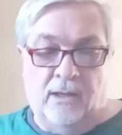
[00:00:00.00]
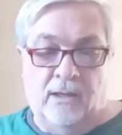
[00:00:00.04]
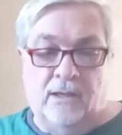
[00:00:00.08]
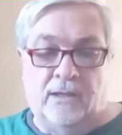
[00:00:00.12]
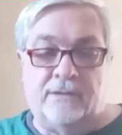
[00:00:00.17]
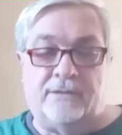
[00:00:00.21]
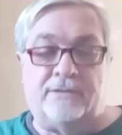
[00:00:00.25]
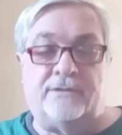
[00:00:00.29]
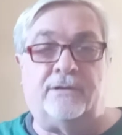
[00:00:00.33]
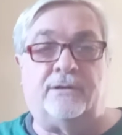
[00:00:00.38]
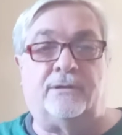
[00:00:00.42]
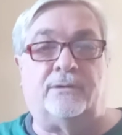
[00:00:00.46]

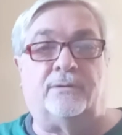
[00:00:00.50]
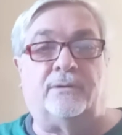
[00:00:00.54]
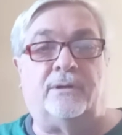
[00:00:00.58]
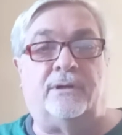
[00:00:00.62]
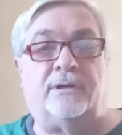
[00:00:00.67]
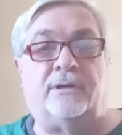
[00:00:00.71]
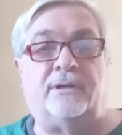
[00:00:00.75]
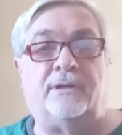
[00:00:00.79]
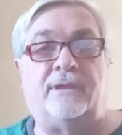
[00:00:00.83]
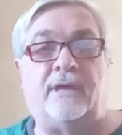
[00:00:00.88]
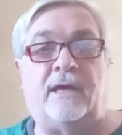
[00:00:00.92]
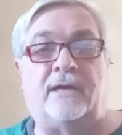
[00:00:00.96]
So
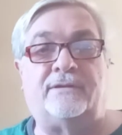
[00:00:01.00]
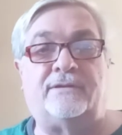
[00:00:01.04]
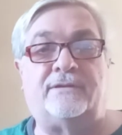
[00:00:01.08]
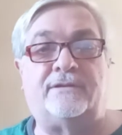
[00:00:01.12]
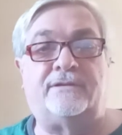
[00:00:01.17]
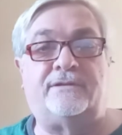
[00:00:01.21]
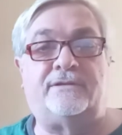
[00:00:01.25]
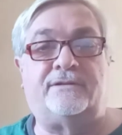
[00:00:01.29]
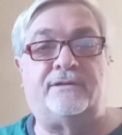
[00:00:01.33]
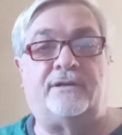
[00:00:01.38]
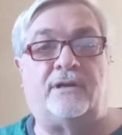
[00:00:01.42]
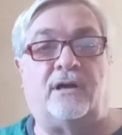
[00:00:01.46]

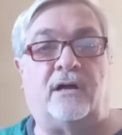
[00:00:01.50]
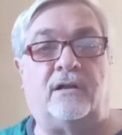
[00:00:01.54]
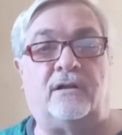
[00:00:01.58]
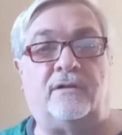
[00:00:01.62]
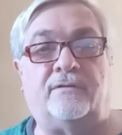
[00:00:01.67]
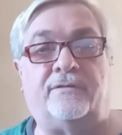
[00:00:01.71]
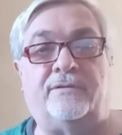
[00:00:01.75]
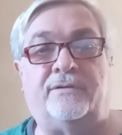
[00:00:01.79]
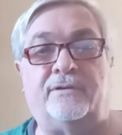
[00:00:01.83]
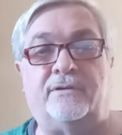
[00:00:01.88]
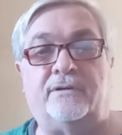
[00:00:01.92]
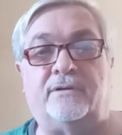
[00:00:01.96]
that's
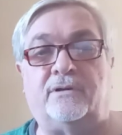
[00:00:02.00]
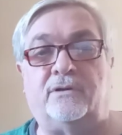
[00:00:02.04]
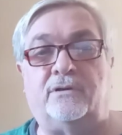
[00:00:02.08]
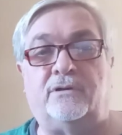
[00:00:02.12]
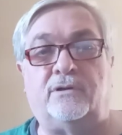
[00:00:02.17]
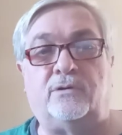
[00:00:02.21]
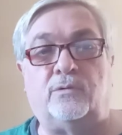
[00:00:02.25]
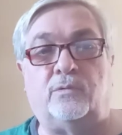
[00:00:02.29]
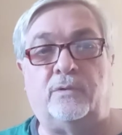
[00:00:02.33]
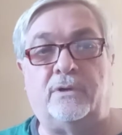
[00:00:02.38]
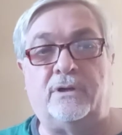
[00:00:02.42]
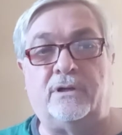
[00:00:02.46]
all of the
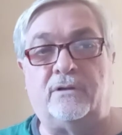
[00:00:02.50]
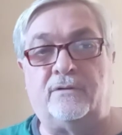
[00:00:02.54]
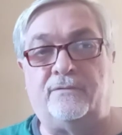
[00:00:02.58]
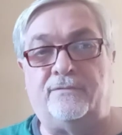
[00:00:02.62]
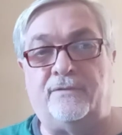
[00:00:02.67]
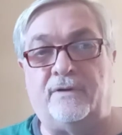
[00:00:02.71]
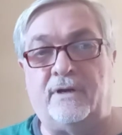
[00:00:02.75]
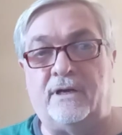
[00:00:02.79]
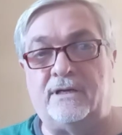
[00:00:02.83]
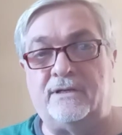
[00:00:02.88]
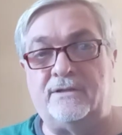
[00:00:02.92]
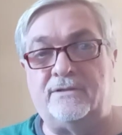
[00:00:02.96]
Goodwill
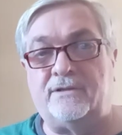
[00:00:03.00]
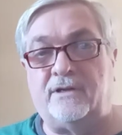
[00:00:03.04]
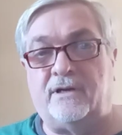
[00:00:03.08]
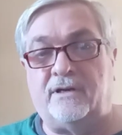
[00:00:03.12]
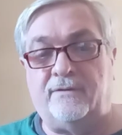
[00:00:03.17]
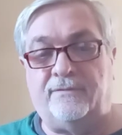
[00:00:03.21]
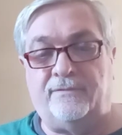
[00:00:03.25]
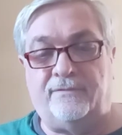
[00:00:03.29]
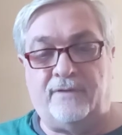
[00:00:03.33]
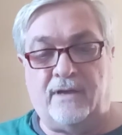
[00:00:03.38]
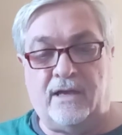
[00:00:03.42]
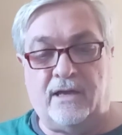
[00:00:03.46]
finds that I
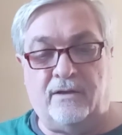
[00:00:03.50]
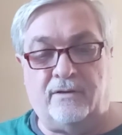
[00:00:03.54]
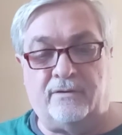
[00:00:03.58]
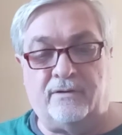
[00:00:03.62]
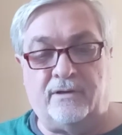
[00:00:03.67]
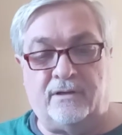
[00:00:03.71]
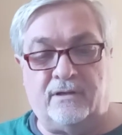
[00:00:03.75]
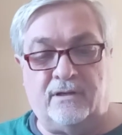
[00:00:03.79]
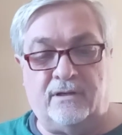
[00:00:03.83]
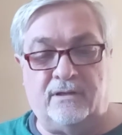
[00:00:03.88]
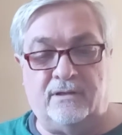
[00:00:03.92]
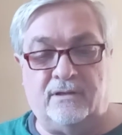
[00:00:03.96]

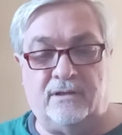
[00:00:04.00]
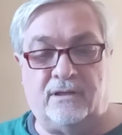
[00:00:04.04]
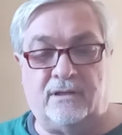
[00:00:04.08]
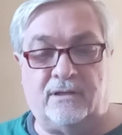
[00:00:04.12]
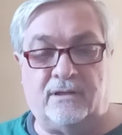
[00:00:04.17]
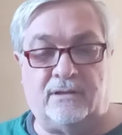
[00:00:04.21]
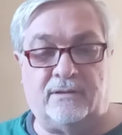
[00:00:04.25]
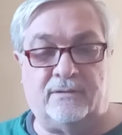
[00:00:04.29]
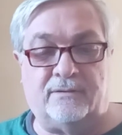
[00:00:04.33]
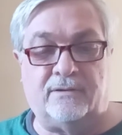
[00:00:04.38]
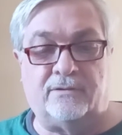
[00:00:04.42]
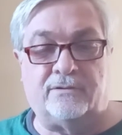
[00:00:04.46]
found.
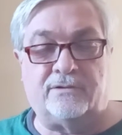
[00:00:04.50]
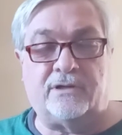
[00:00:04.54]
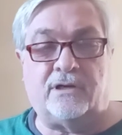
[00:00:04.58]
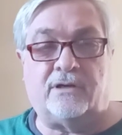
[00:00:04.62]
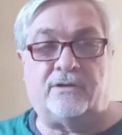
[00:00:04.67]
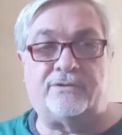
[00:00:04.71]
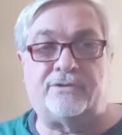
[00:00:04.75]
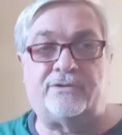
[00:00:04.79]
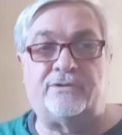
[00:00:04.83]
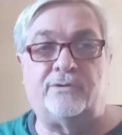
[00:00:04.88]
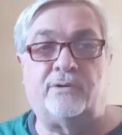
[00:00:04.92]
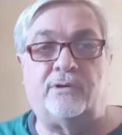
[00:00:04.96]
There's
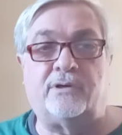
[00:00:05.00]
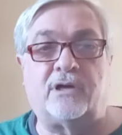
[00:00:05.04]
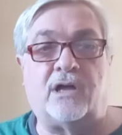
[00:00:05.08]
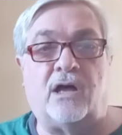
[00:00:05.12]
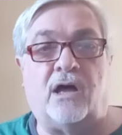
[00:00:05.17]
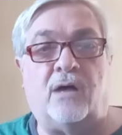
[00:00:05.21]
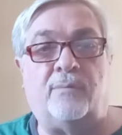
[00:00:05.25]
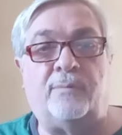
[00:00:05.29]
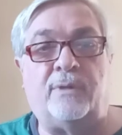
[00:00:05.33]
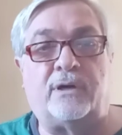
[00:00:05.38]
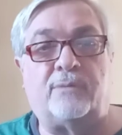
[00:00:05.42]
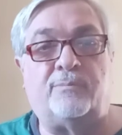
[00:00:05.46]
also a
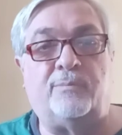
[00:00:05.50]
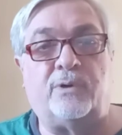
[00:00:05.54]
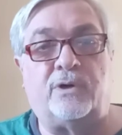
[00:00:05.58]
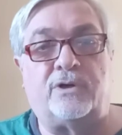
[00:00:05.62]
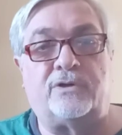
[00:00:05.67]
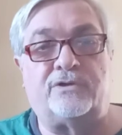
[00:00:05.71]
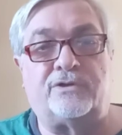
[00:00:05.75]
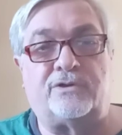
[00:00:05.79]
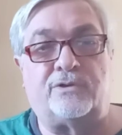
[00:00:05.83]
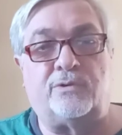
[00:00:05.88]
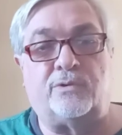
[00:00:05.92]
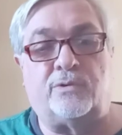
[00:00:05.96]
comic book
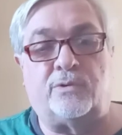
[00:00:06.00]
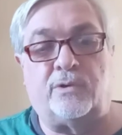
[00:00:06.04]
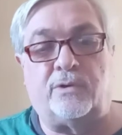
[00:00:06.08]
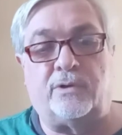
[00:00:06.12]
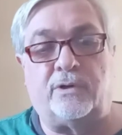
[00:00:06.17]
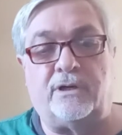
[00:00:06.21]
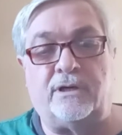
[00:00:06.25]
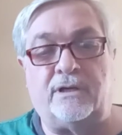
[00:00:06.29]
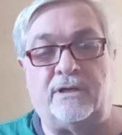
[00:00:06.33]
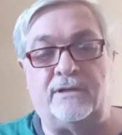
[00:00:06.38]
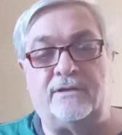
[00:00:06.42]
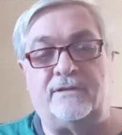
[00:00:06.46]

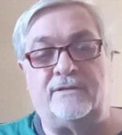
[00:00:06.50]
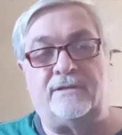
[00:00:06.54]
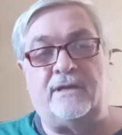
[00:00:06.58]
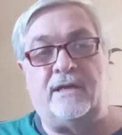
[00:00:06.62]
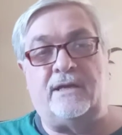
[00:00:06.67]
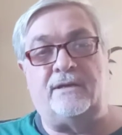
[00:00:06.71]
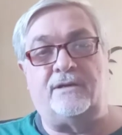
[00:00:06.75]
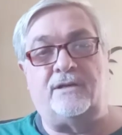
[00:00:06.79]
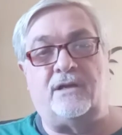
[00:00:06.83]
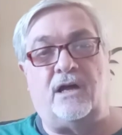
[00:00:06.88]
store in St.